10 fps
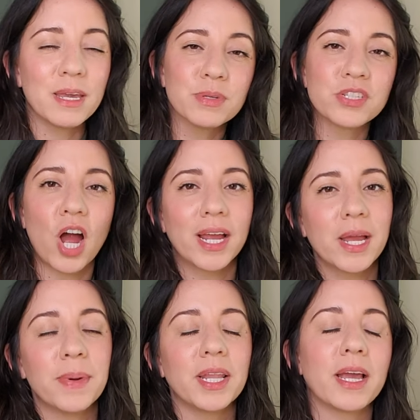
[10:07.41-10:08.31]
He was
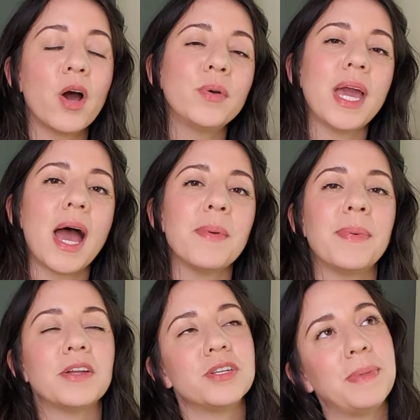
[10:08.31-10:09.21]
talking about like, oh yeah, I'm
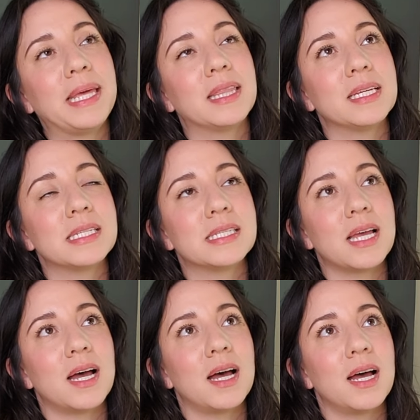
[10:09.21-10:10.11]
about to make this
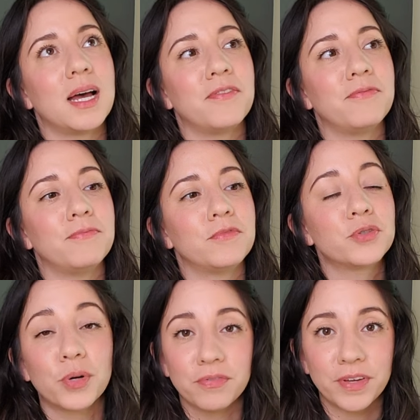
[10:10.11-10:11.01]

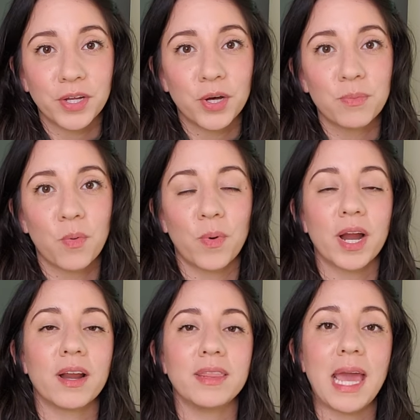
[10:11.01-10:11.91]
short film
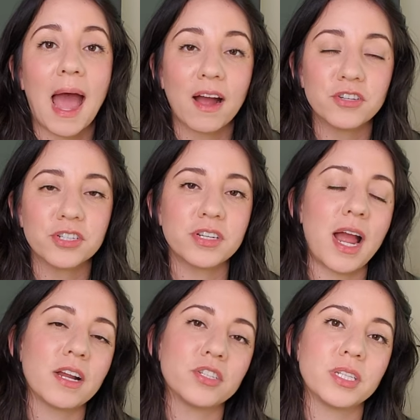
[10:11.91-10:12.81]
where the actors are
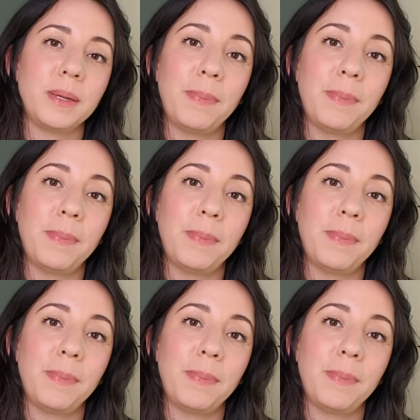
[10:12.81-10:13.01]
actually